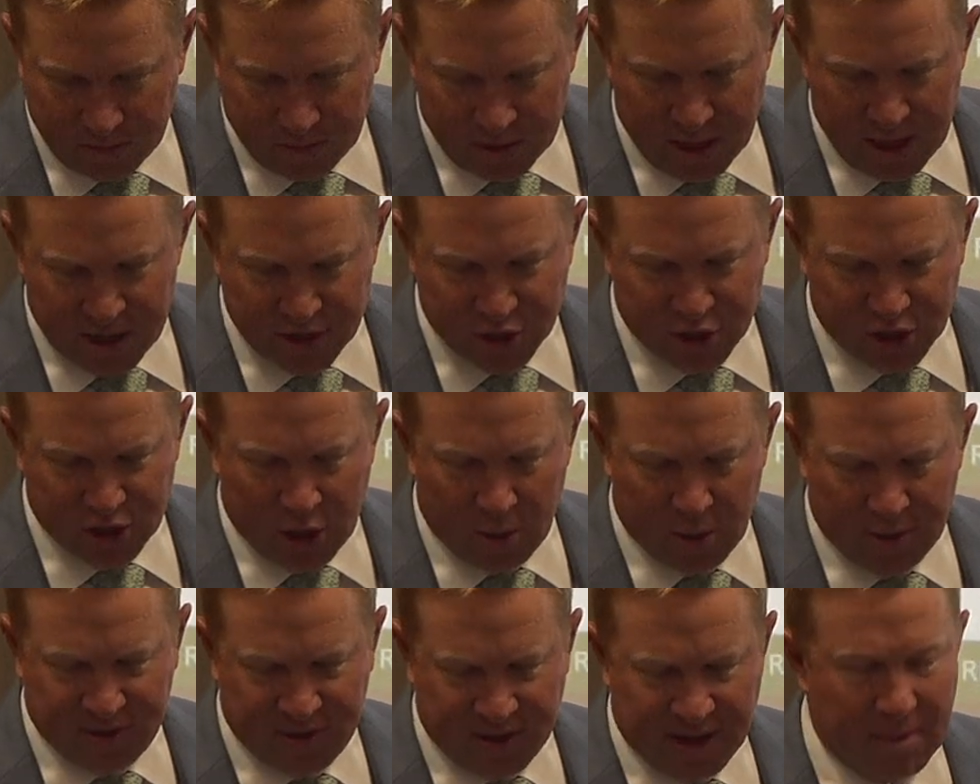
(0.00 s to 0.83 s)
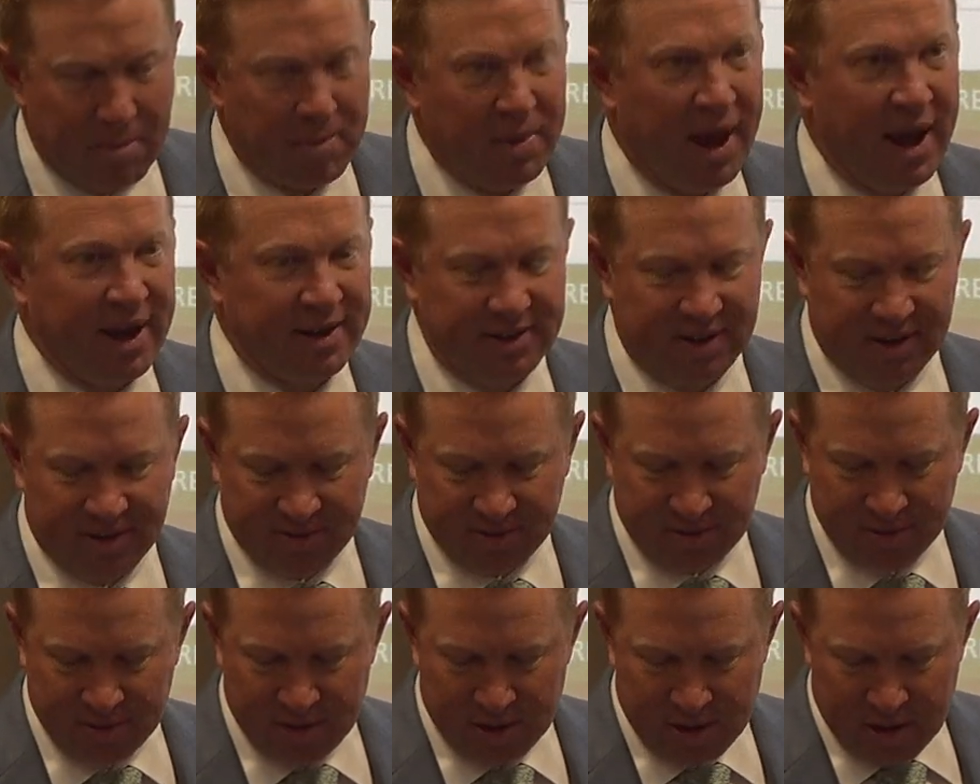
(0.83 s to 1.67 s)
And show what the impact
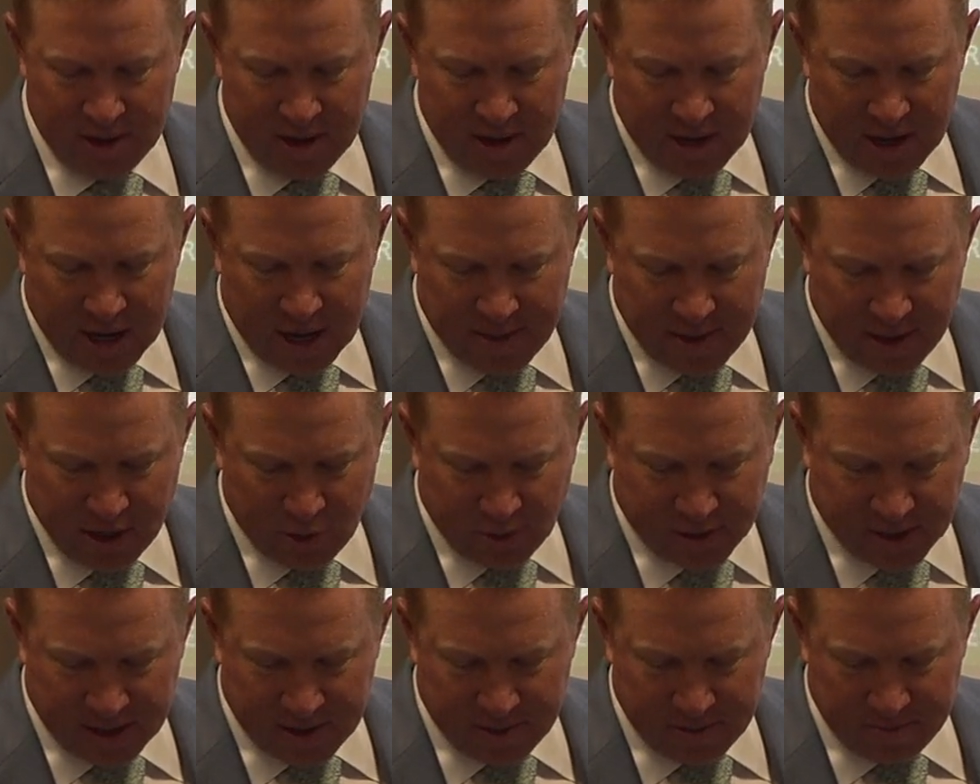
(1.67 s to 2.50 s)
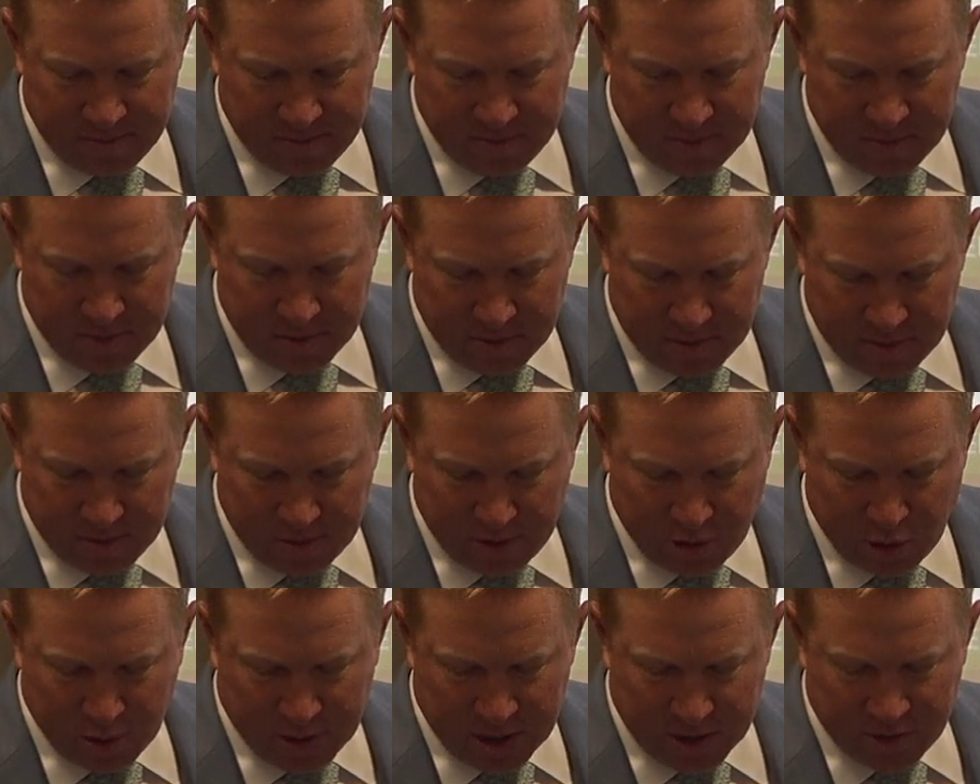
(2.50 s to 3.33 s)
is. And then you
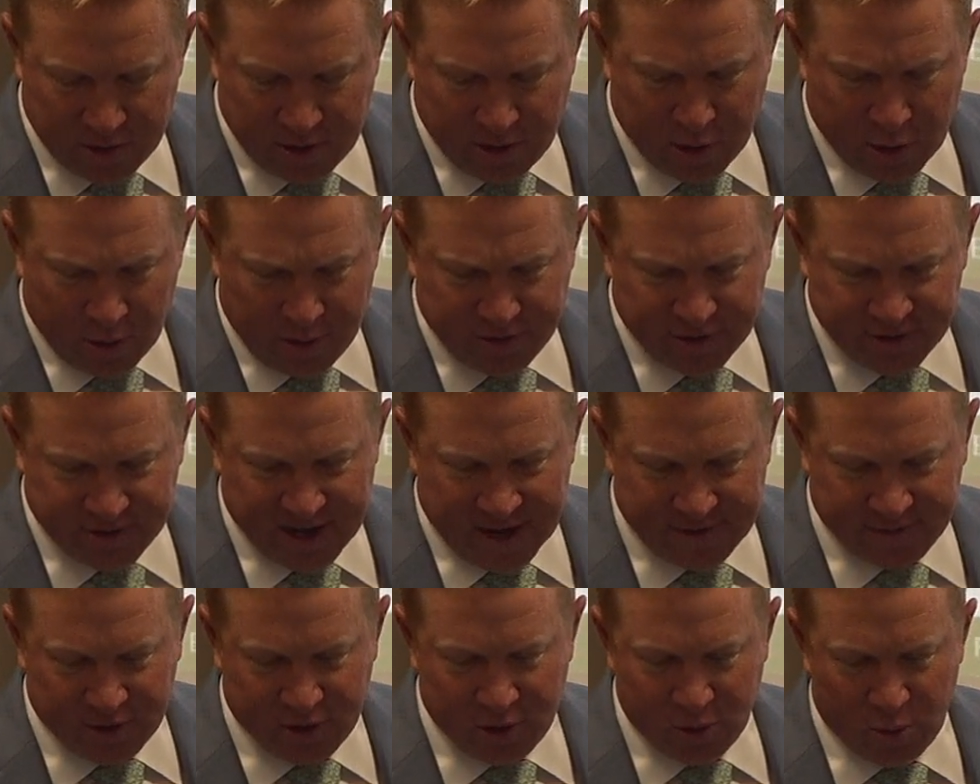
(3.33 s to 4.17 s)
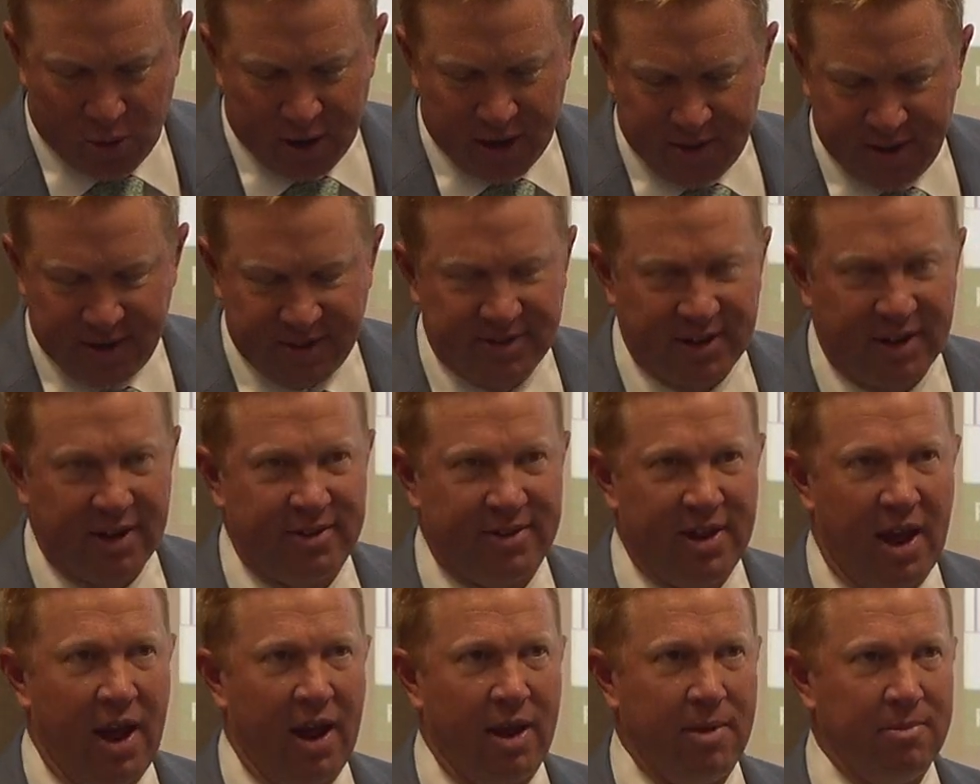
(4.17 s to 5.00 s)
don't just have to do one of these at a
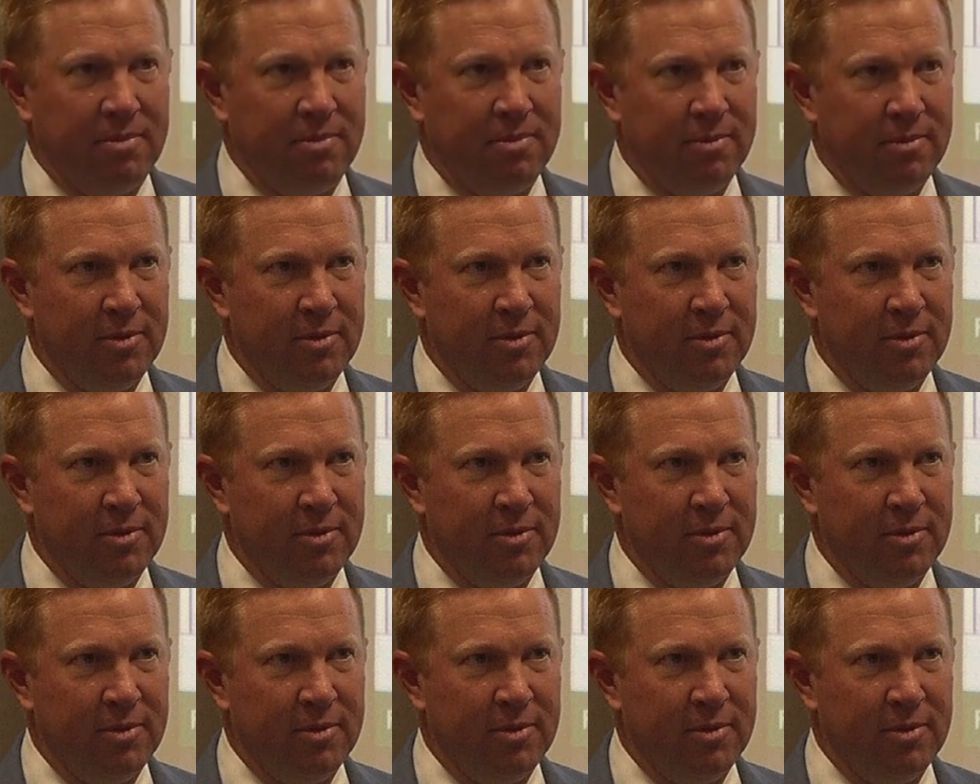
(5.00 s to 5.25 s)
time.